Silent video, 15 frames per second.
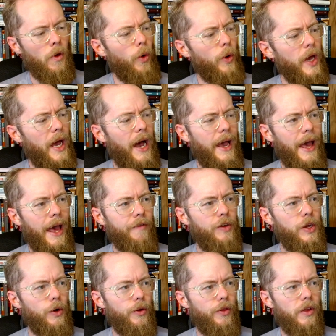Okay, I have
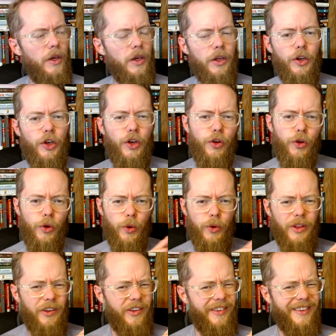here
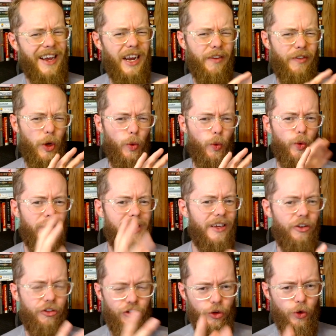this is kind of a
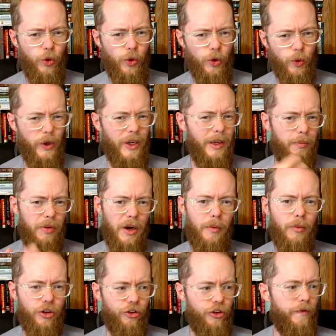reissued,
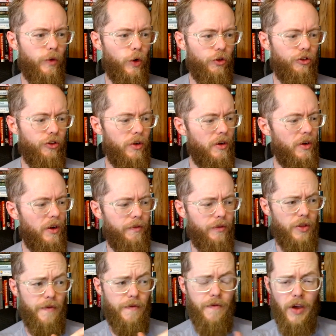republished version of
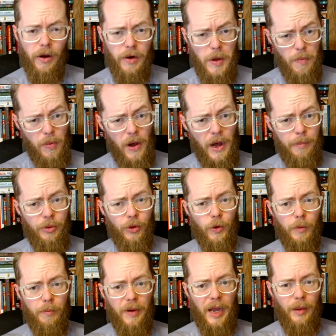the very popular
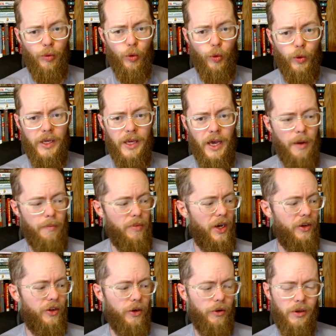Bible recap by
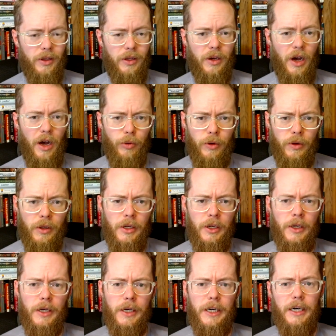Leigh Cobble.
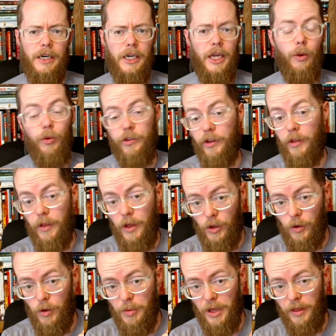And I want to say thank you
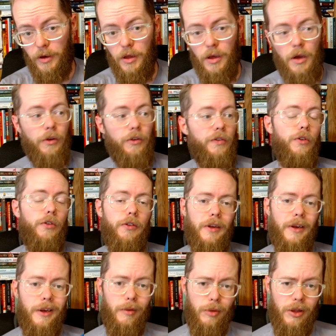to Bethany House for
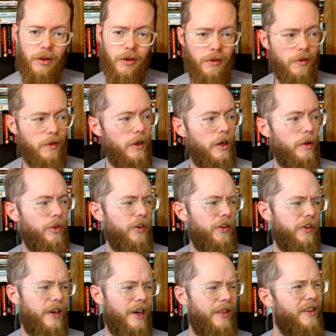sending me this.
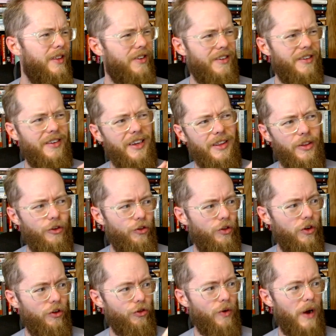I think this is like the
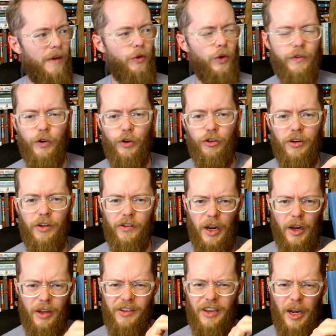travel version. It's
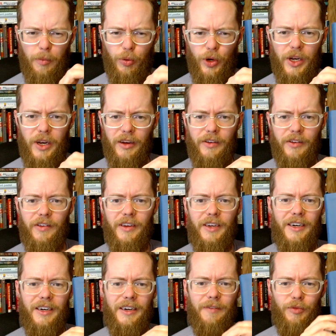got a pretty nice
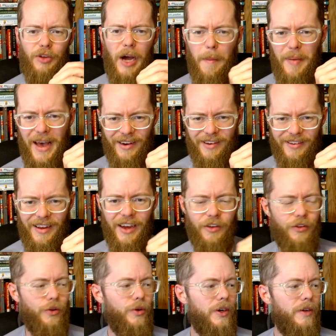compact size
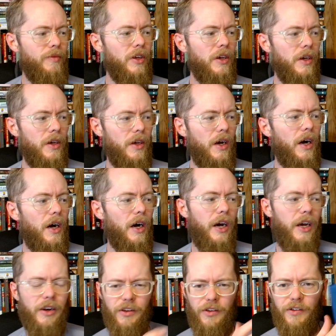to it, a
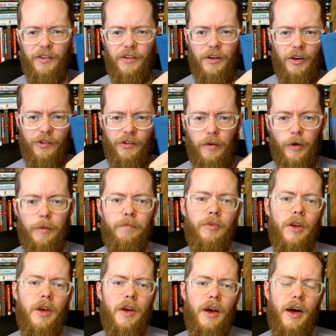nice cover.
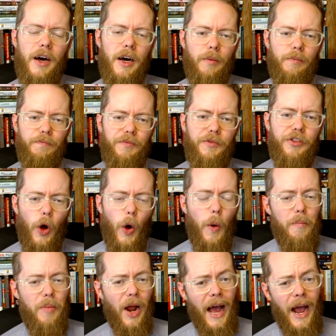
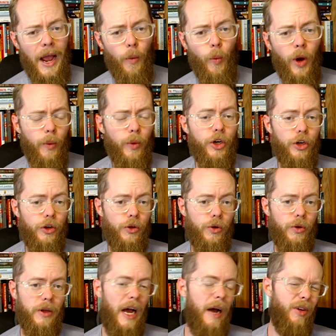What I wanted to
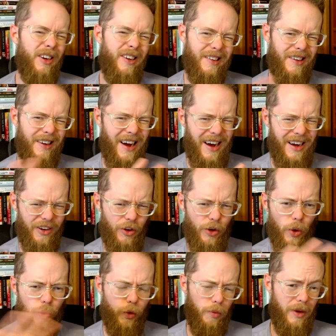do, I'm gonna not go
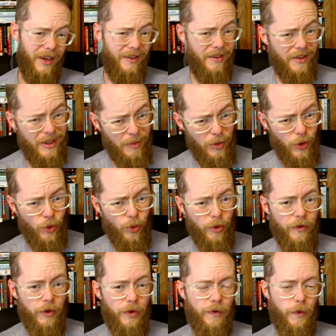through my typical
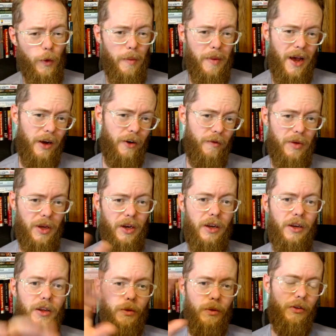review format of main
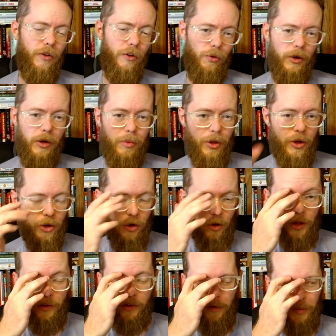idea, research, readability, and all
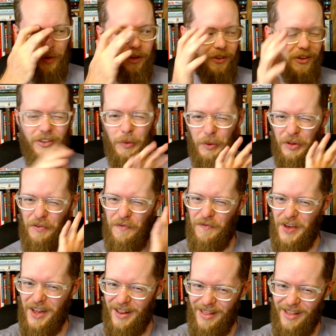that stuff because it doesn't really
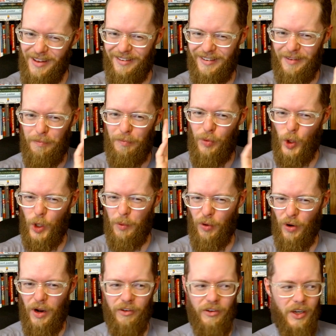fit this book
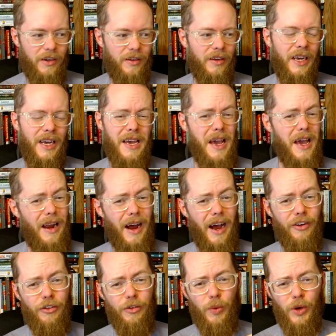project. And I
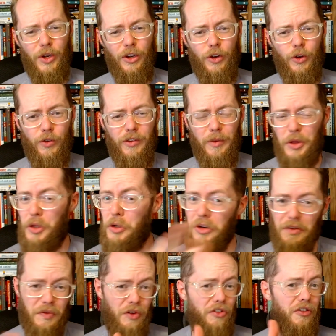just wanted to do something a little
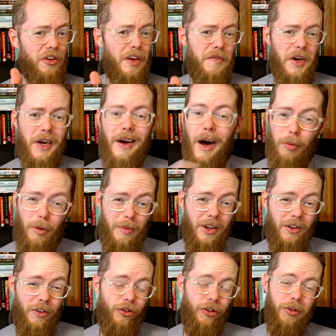different and just give a couple
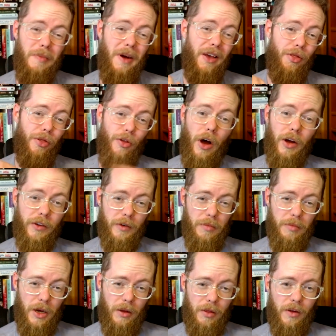minutes of just my thoughts
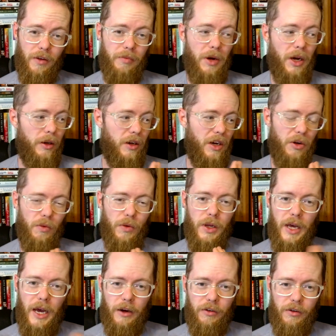about this, my kind of
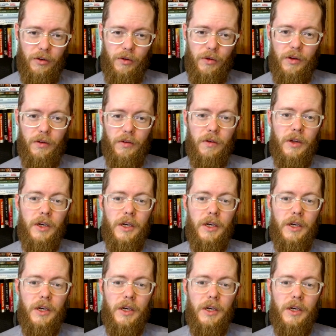reaction to this.